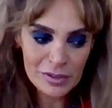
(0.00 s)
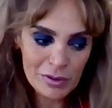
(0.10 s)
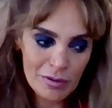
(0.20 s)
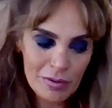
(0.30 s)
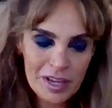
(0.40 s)

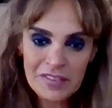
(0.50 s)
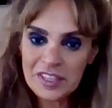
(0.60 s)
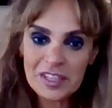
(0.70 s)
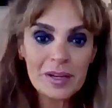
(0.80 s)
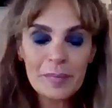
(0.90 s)
So
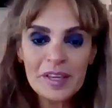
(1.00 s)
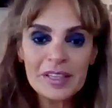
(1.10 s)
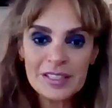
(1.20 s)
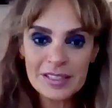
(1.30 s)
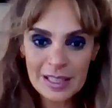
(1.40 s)
even in the
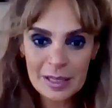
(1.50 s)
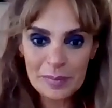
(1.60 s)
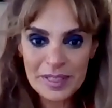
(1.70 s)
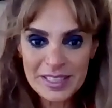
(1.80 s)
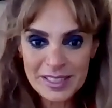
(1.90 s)
biggest
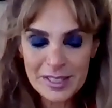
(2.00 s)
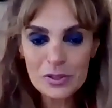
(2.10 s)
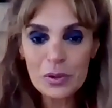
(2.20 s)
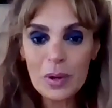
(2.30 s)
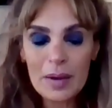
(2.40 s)
places.
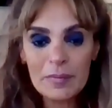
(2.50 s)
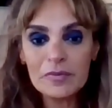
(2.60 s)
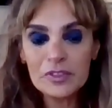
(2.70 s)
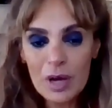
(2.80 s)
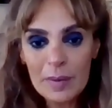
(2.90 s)
So
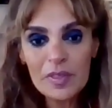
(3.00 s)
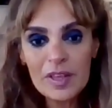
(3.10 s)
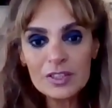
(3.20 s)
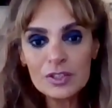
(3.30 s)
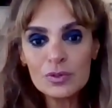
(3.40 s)
I'm so happy
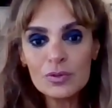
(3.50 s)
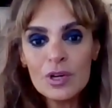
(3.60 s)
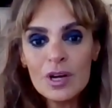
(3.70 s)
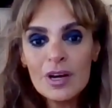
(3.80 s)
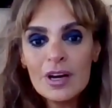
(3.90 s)
that you
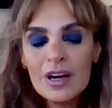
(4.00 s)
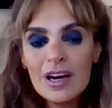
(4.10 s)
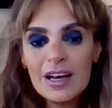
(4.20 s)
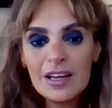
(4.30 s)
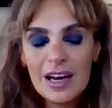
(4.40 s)

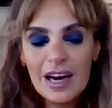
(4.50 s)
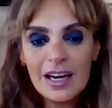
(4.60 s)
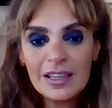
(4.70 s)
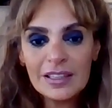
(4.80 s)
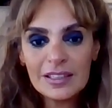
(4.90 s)

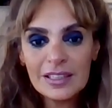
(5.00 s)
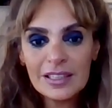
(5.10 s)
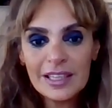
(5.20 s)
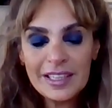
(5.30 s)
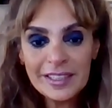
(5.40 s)

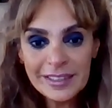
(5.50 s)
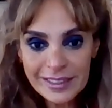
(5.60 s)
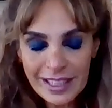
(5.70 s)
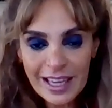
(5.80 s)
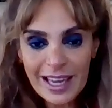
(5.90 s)
are here
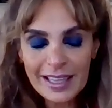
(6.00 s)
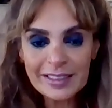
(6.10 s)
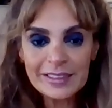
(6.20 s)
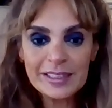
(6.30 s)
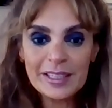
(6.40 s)

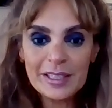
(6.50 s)
and